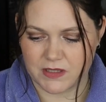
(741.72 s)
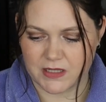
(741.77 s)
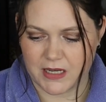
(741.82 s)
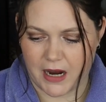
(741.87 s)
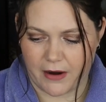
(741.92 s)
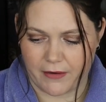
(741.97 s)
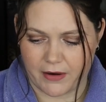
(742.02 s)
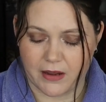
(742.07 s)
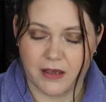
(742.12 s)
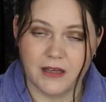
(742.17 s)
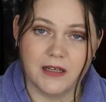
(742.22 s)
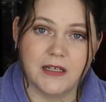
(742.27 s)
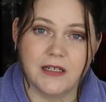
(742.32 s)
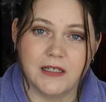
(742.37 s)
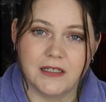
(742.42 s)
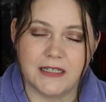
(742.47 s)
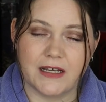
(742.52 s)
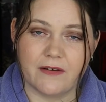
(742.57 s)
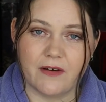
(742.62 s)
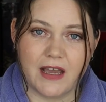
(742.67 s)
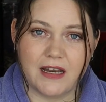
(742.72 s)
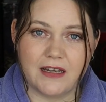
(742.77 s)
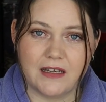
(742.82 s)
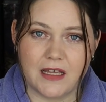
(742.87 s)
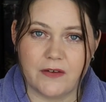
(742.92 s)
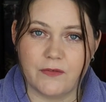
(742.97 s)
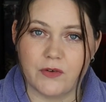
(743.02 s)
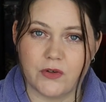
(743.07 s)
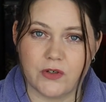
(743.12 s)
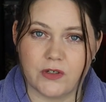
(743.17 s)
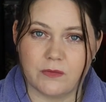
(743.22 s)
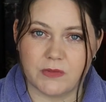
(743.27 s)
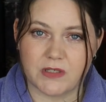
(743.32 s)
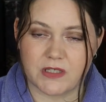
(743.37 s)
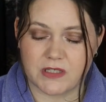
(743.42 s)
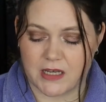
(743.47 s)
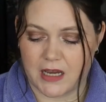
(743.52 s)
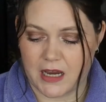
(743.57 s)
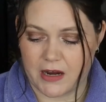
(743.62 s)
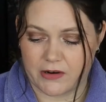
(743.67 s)
Mascara. Now, I love a good
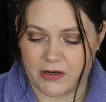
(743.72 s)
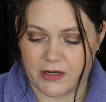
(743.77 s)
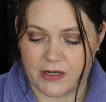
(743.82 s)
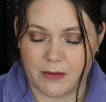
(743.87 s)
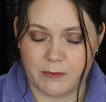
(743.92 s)
mascara,